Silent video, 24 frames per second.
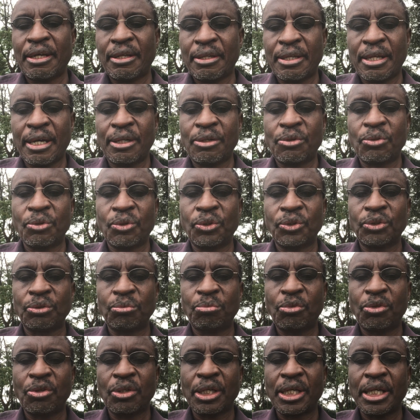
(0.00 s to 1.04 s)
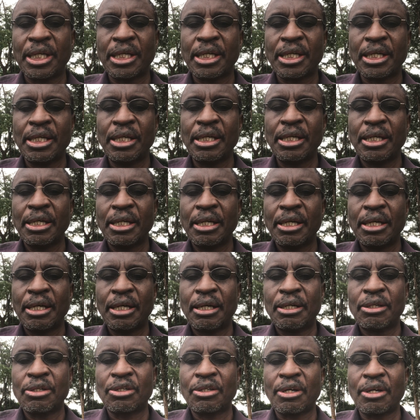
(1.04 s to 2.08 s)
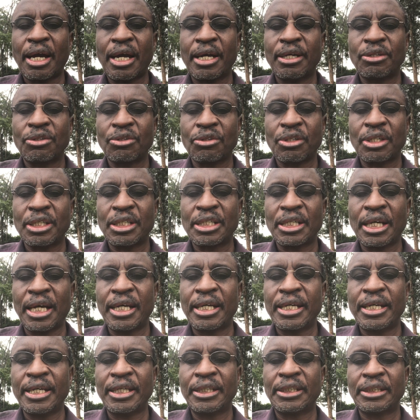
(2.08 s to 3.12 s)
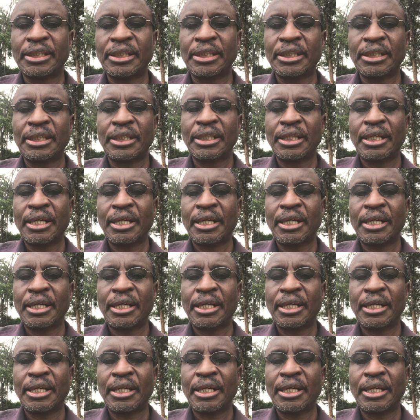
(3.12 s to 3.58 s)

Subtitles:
That was Mungiki trying to retaliate.